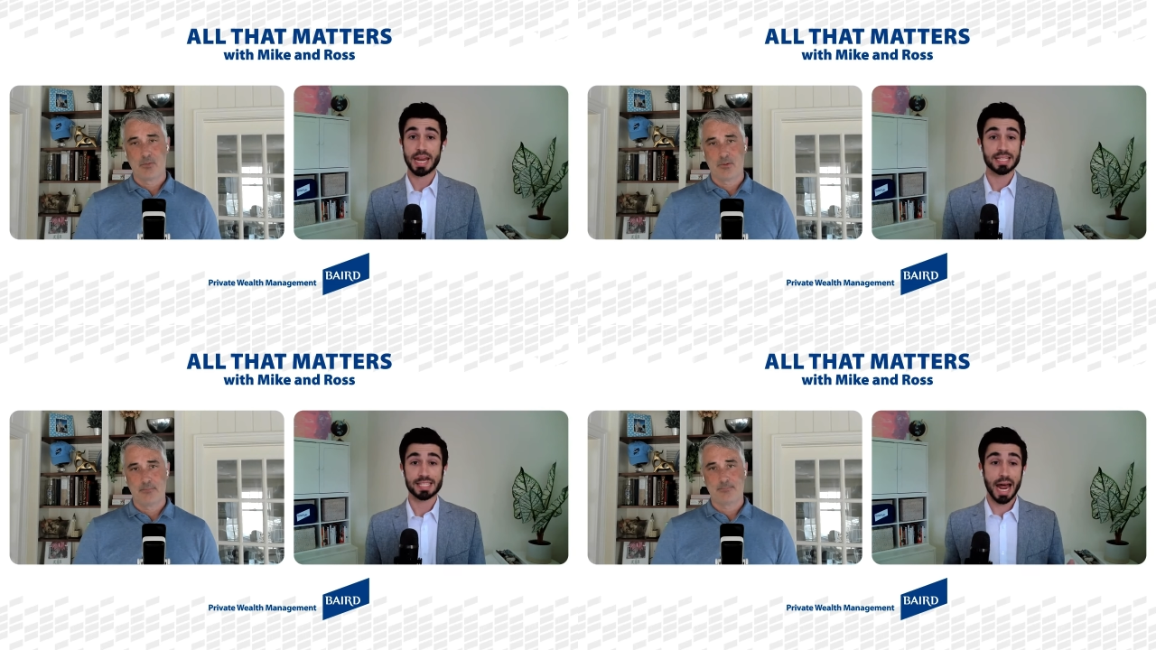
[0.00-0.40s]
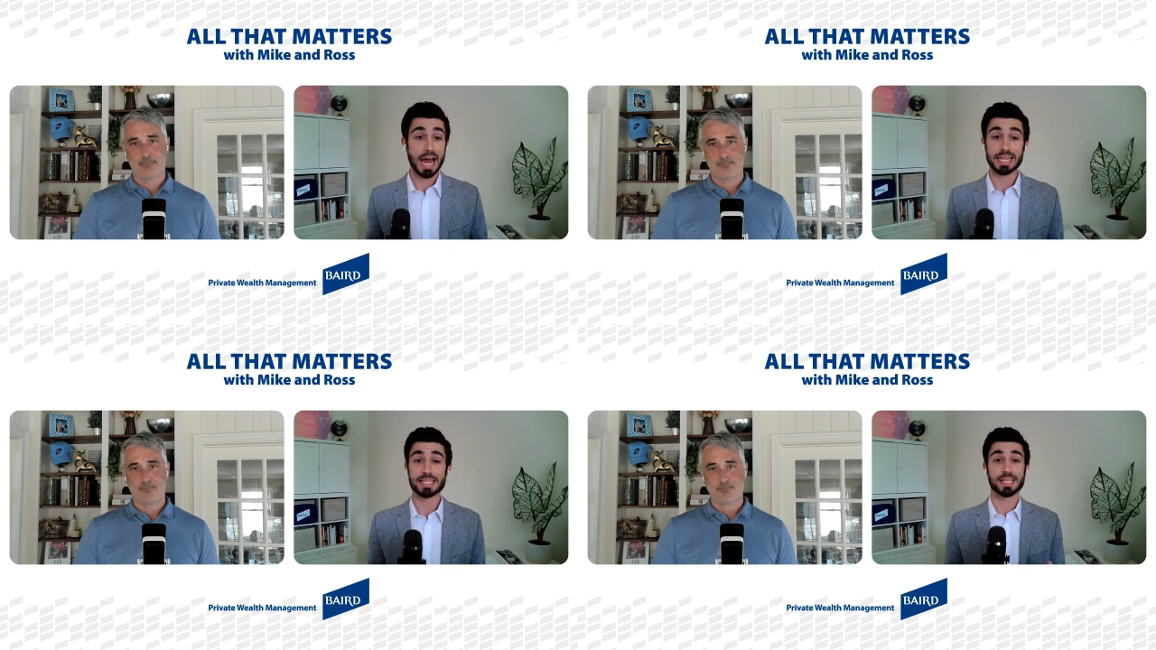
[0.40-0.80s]
Speaker 1: And it's
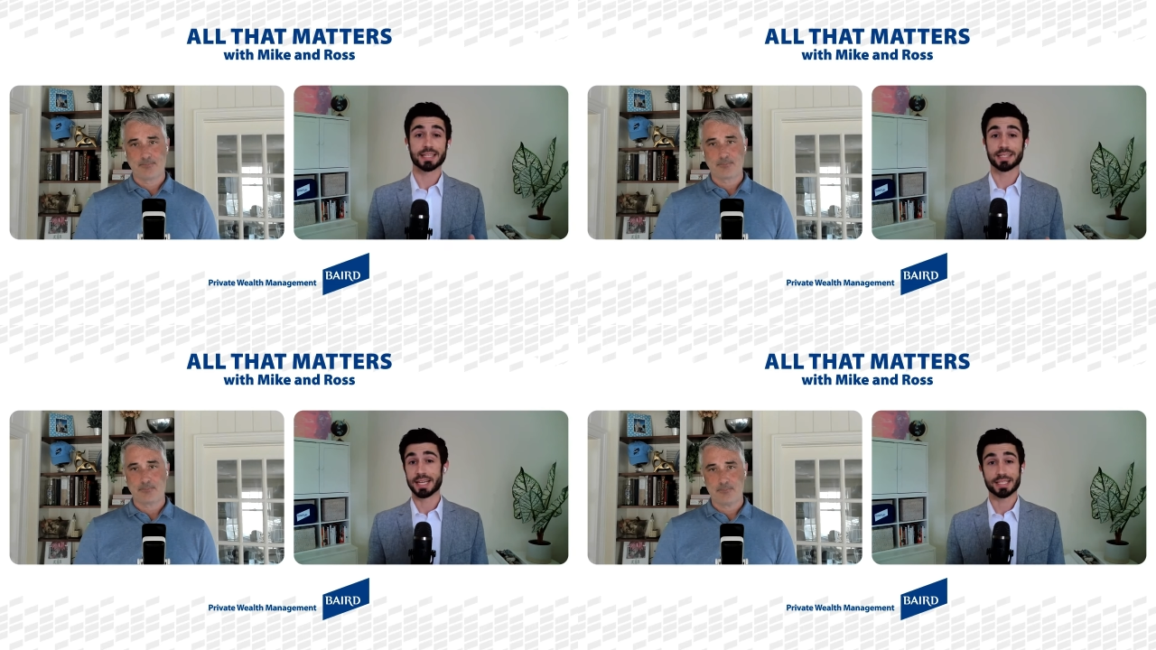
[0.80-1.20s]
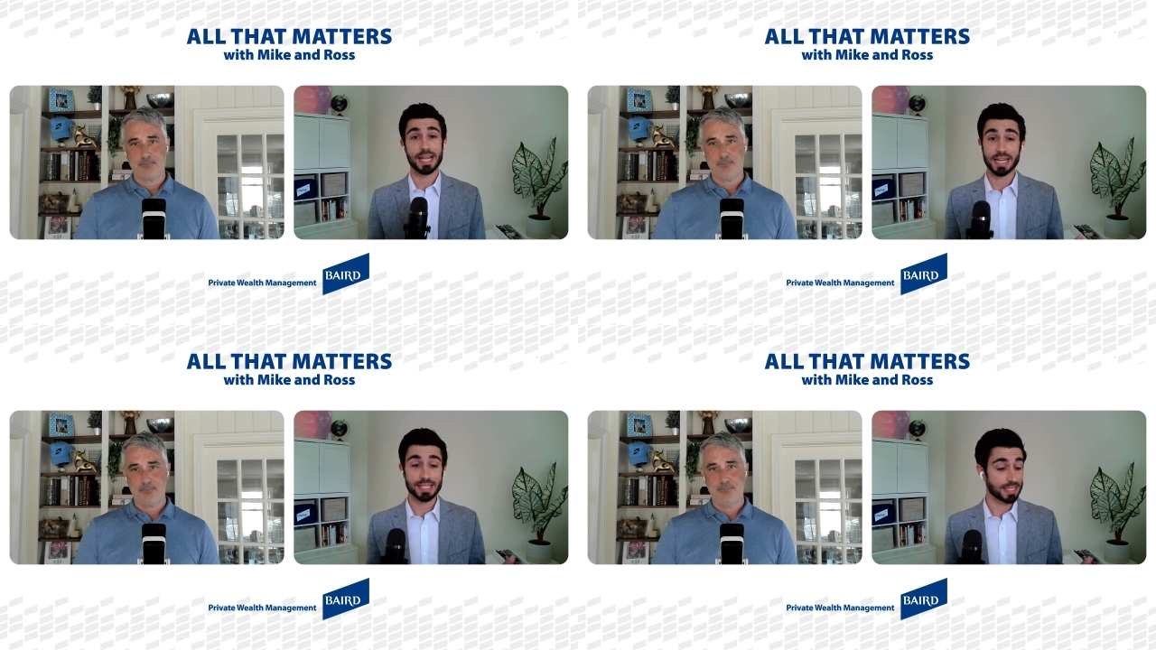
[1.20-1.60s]
not easy. It's
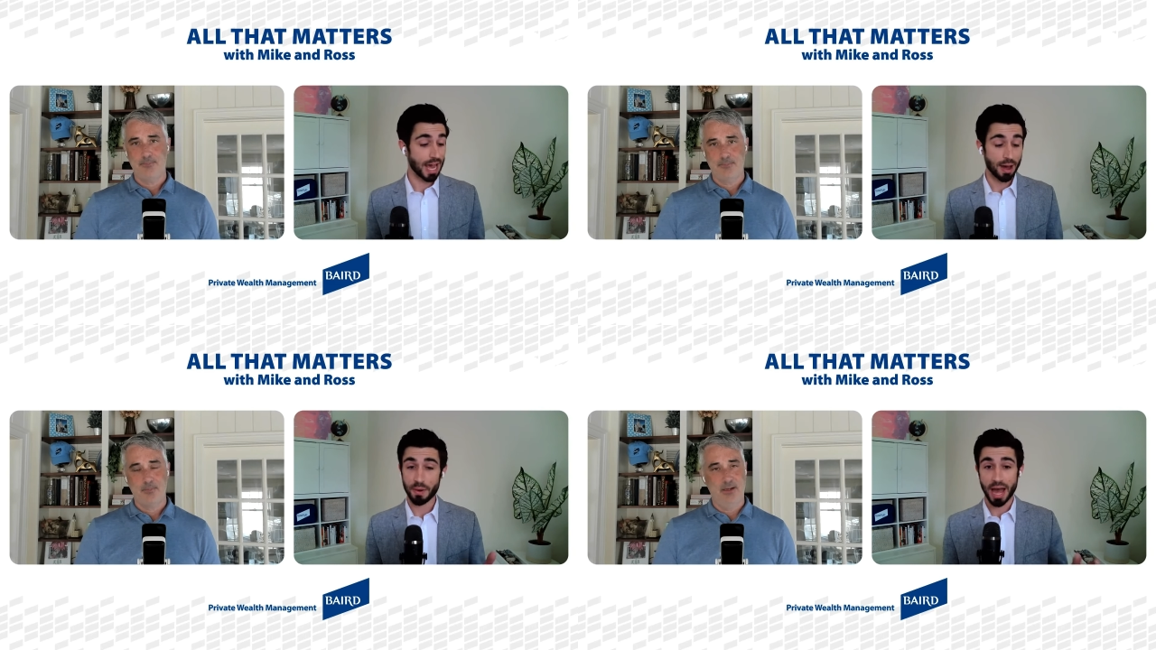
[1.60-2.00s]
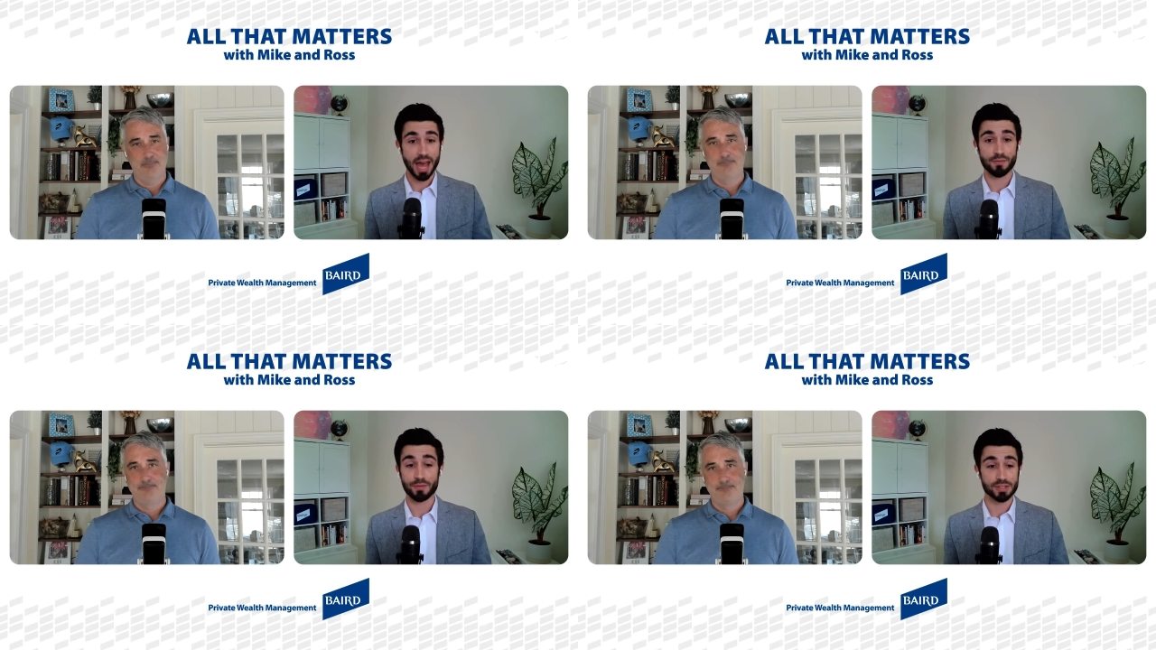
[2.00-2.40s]
not easy. Yeah. I,
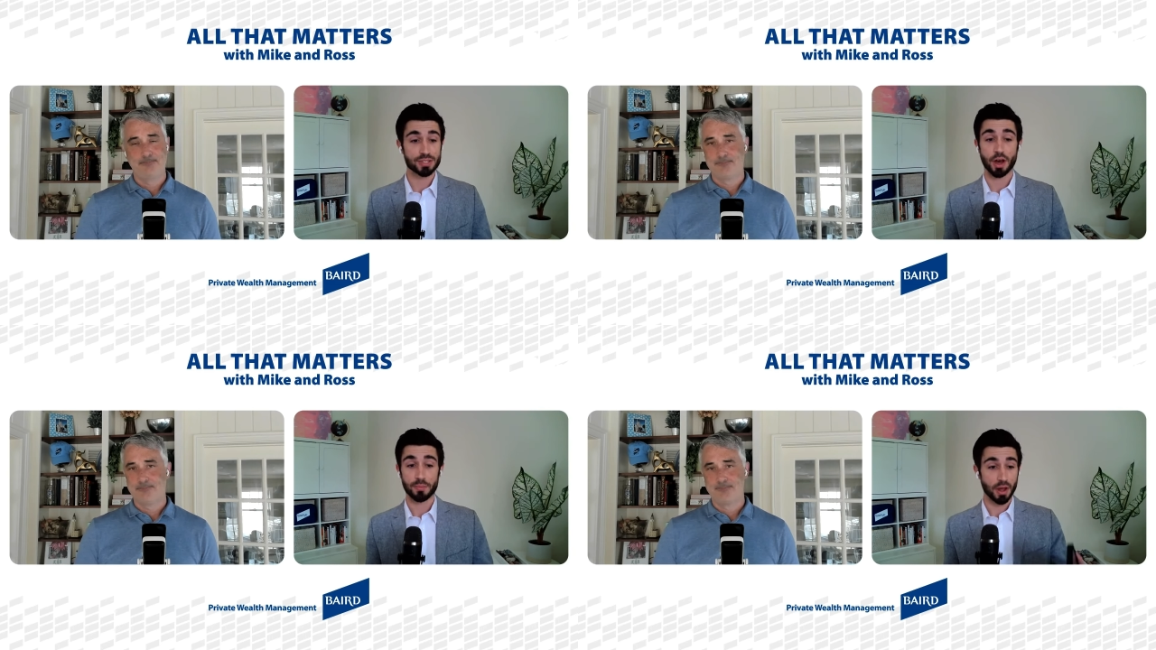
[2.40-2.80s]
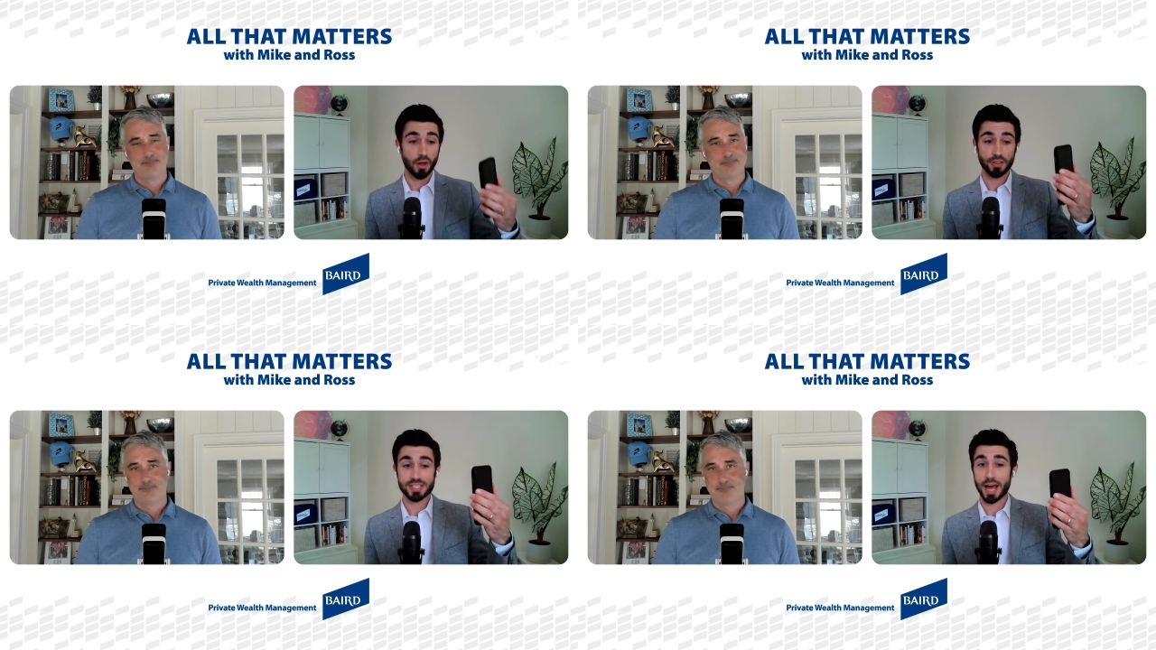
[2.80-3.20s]
have this on me
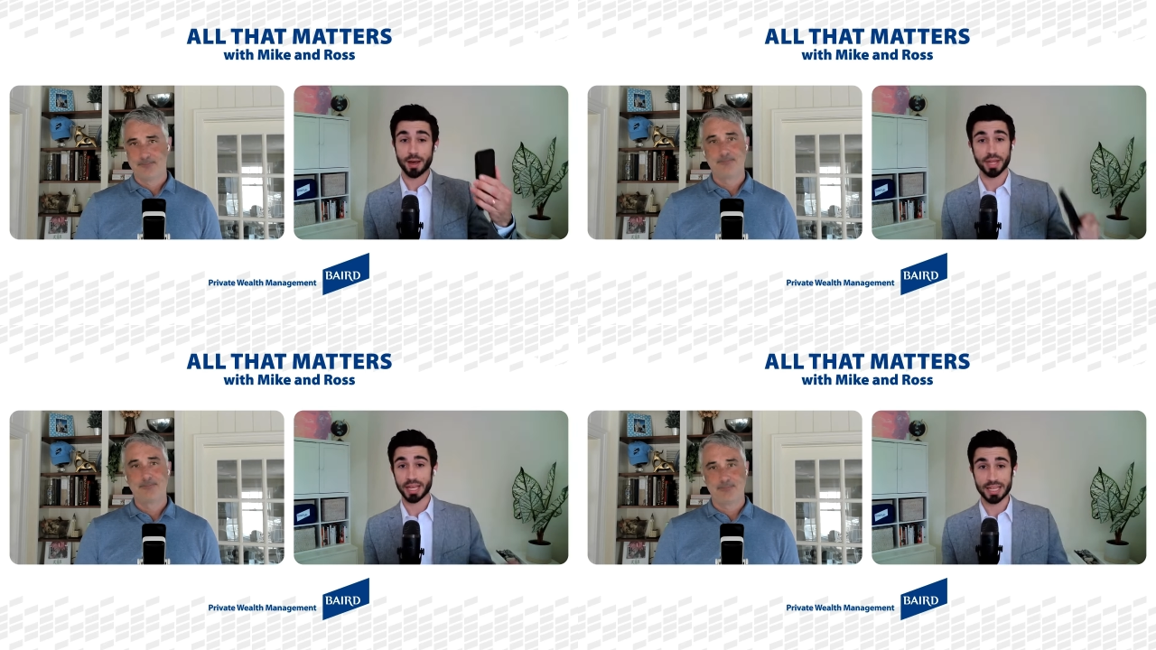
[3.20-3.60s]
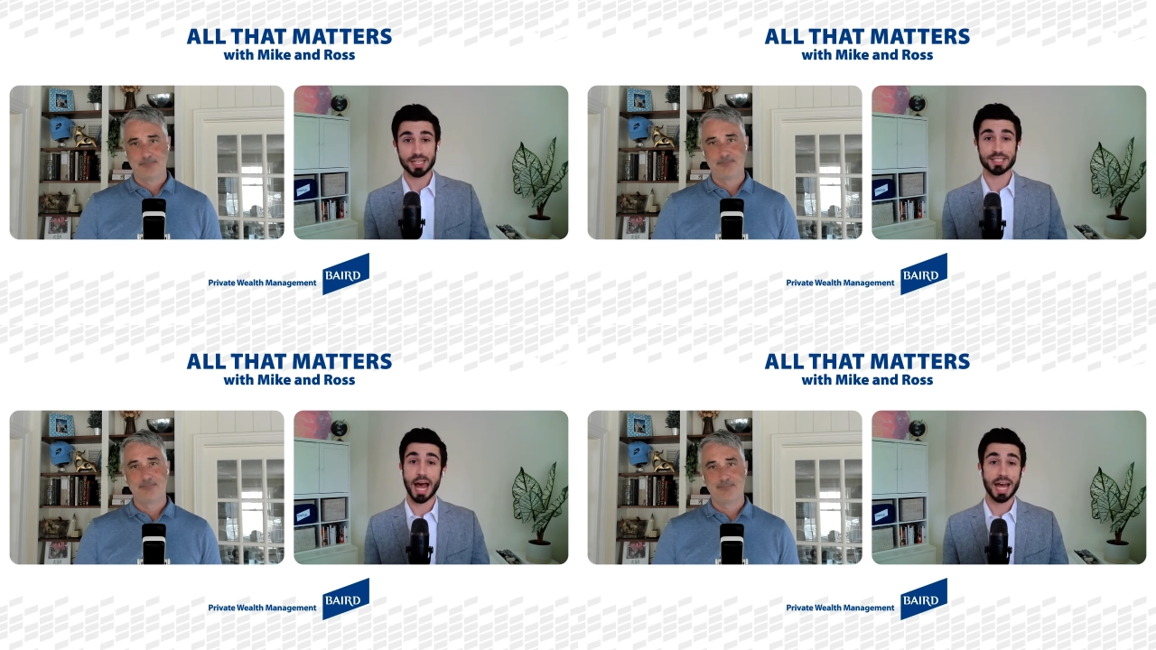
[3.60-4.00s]
all the time. Like it
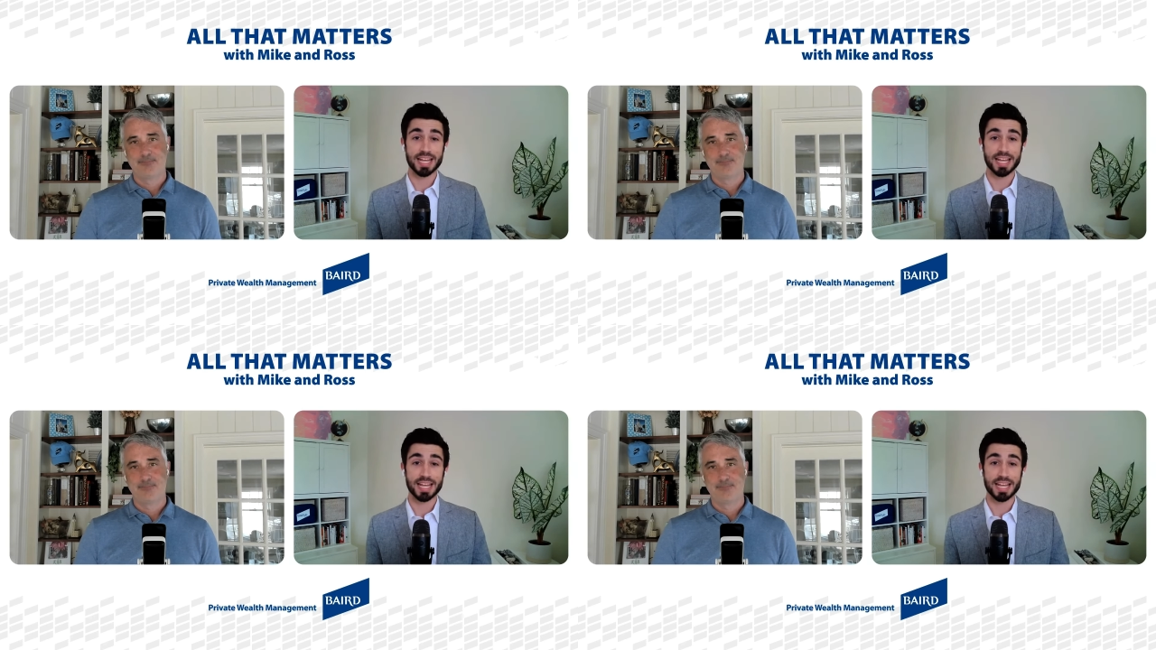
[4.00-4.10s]
is not